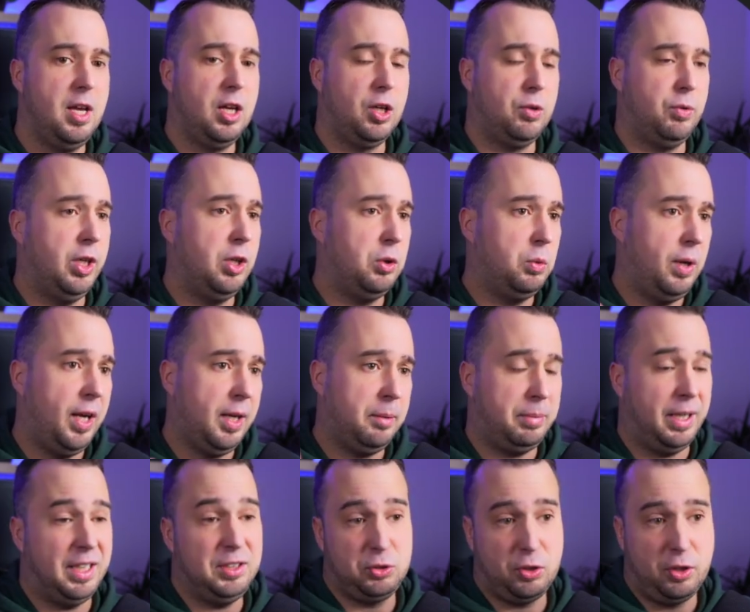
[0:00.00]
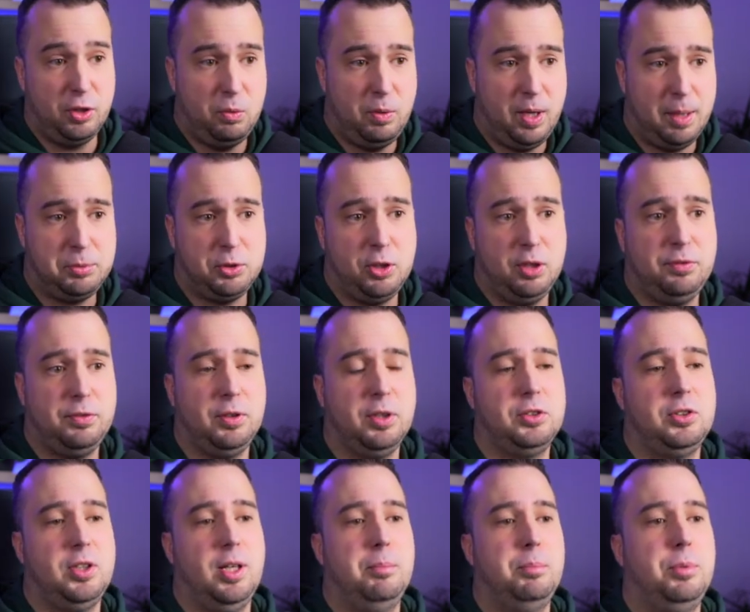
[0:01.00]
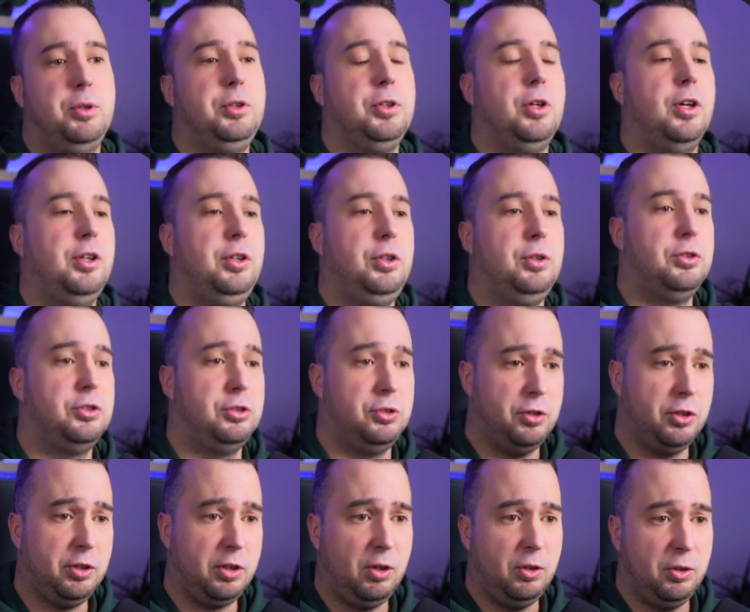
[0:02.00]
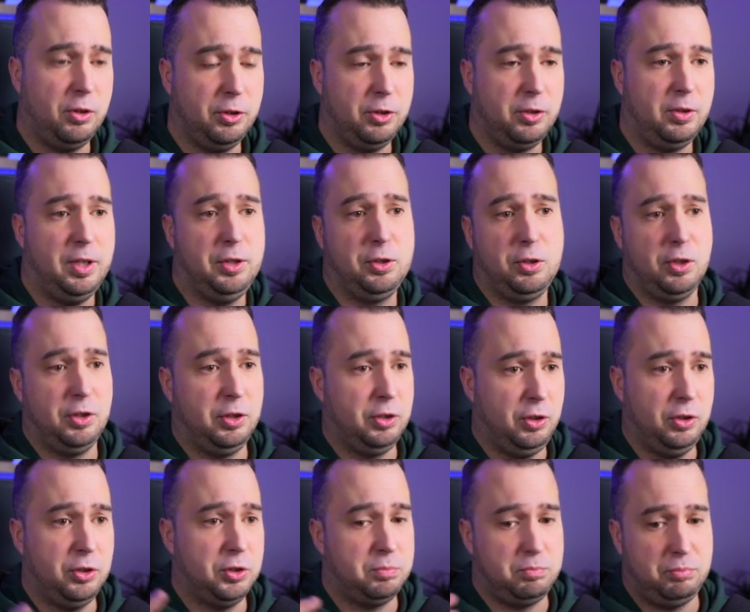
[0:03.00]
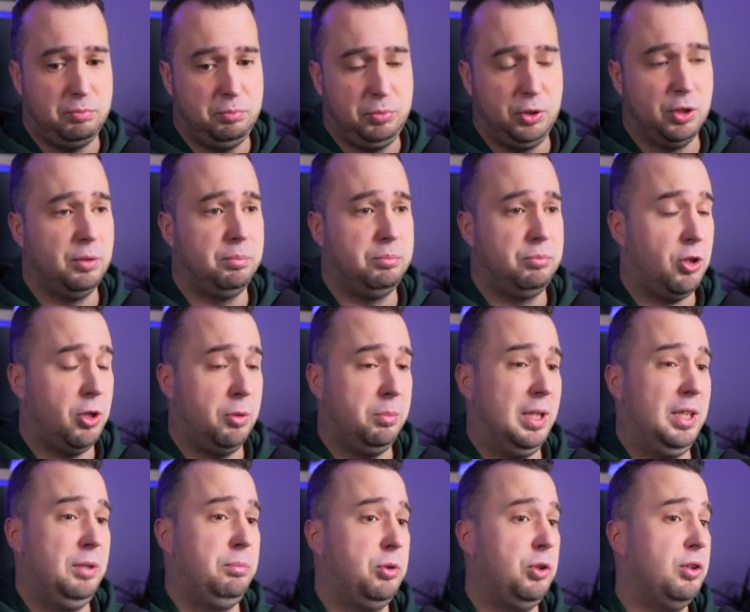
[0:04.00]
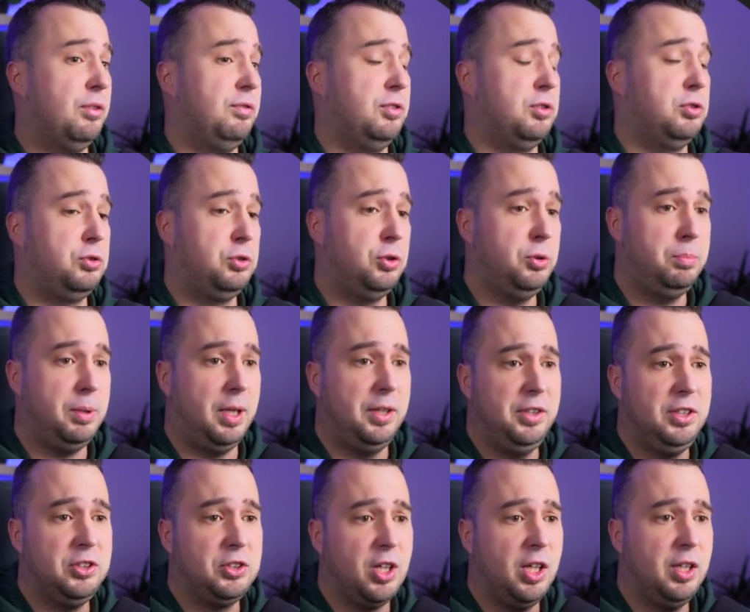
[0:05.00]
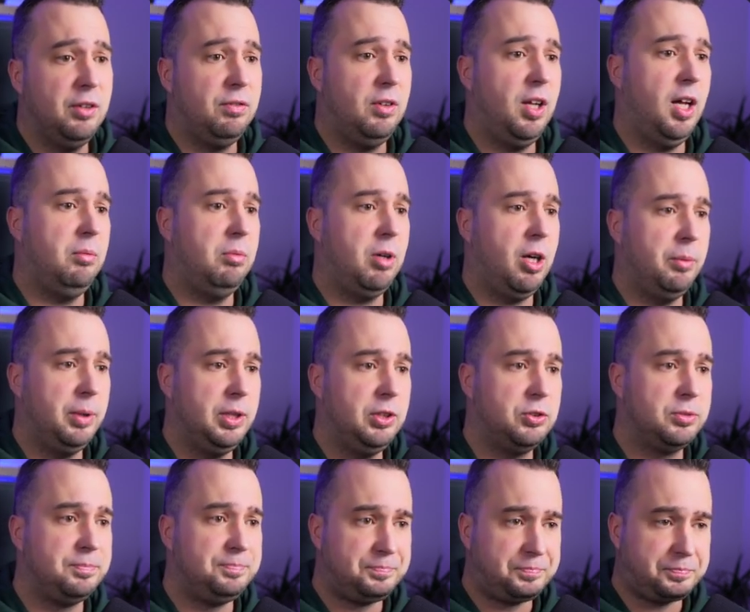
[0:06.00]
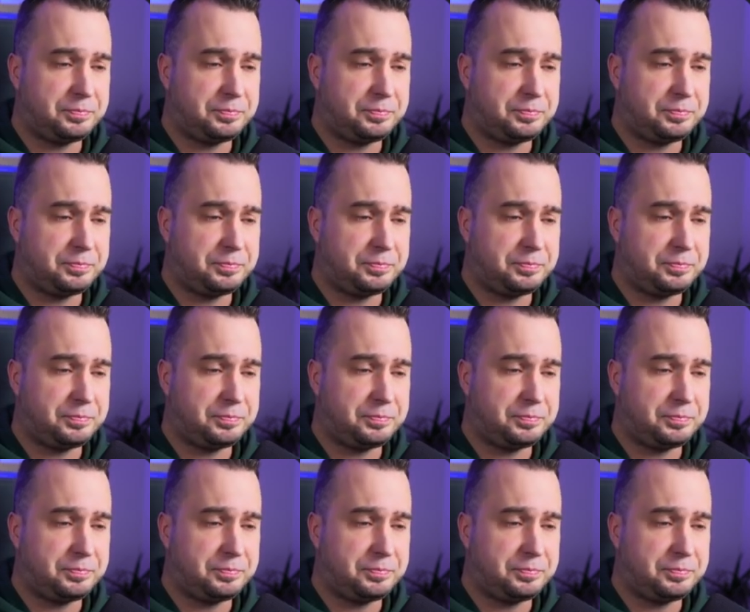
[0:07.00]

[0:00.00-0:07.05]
create a RAG based on a website, for example, you're going to use another loader and you're going to use be probably beautiful soup and these kind of libraries.